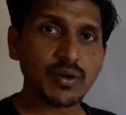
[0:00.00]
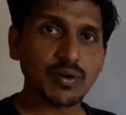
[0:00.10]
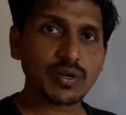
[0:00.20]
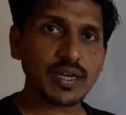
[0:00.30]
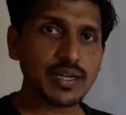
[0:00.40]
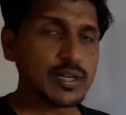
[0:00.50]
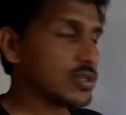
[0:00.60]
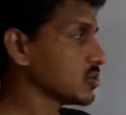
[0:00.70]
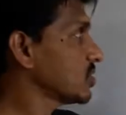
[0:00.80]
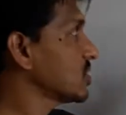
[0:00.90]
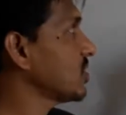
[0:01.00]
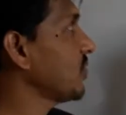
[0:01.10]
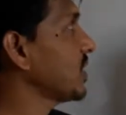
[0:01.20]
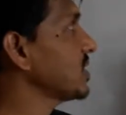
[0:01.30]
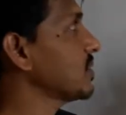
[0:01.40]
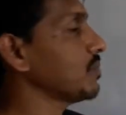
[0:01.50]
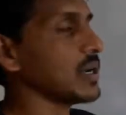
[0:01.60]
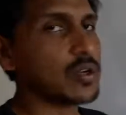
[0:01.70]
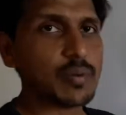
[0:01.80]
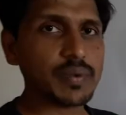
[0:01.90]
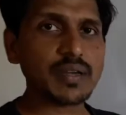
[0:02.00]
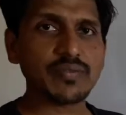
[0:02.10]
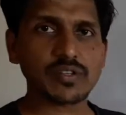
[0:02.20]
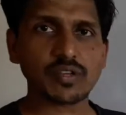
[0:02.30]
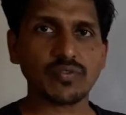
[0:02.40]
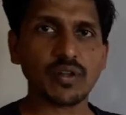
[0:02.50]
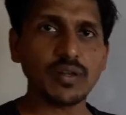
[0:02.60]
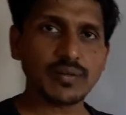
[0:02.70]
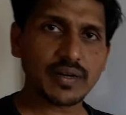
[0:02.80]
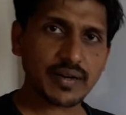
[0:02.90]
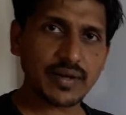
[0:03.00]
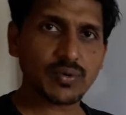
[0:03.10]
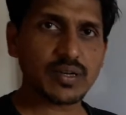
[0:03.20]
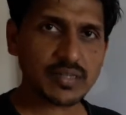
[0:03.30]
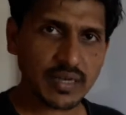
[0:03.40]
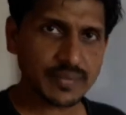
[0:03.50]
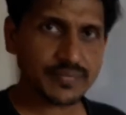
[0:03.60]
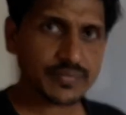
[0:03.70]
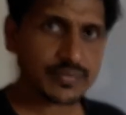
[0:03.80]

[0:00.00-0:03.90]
Okay, so this is a very simple topic. First of all, try to understand.